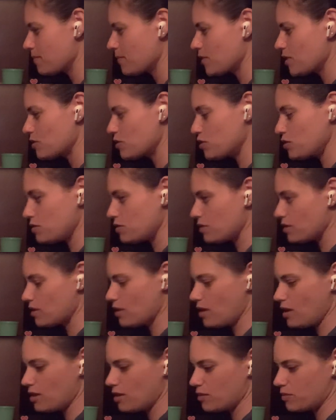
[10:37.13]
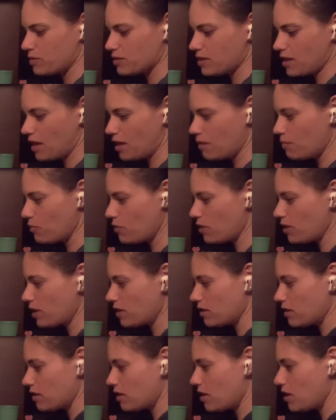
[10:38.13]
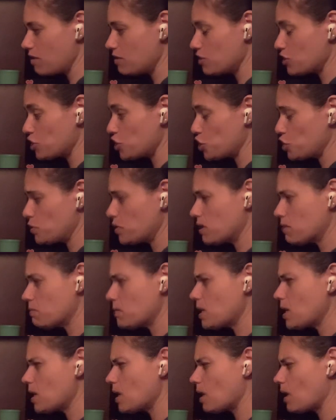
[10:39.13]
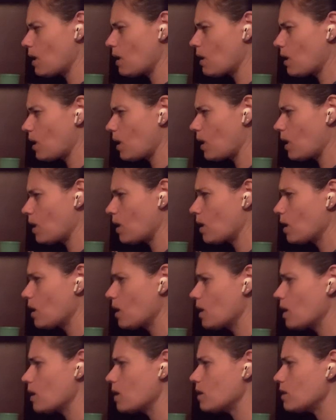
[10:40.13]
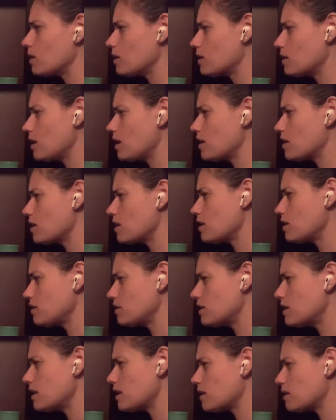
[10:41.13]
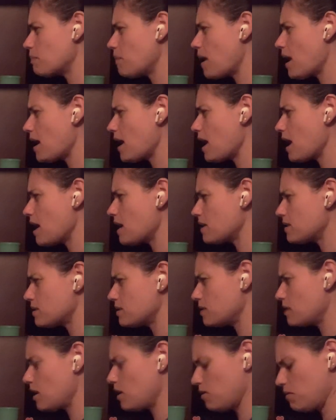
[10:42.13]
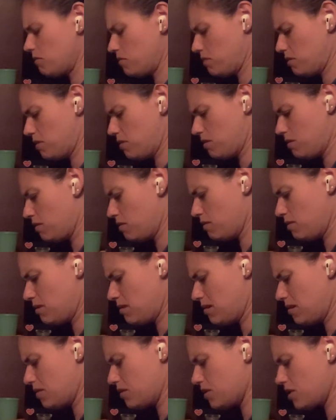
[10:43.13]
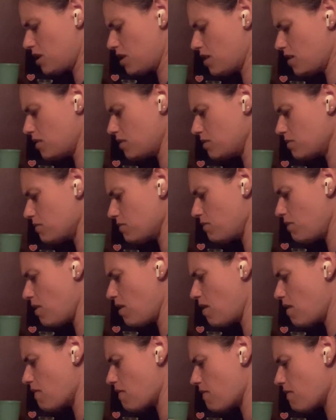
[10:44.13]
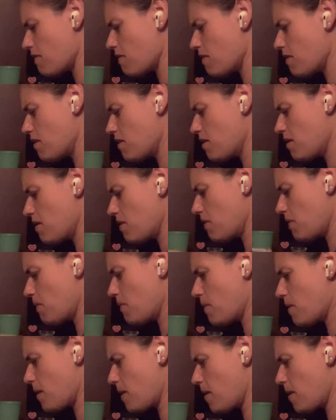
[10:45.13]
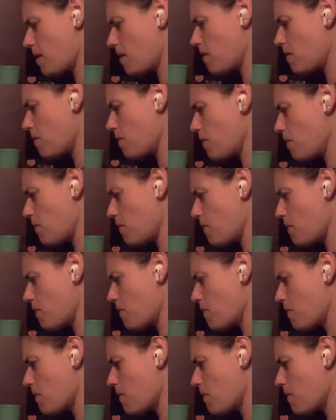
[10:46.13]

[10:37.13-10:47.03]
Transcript: shooting a gun. It was kind of more like the gun shooting me, okay? Like that gun kicked my ass, and I don't know. Shotguns are rough. Okay, no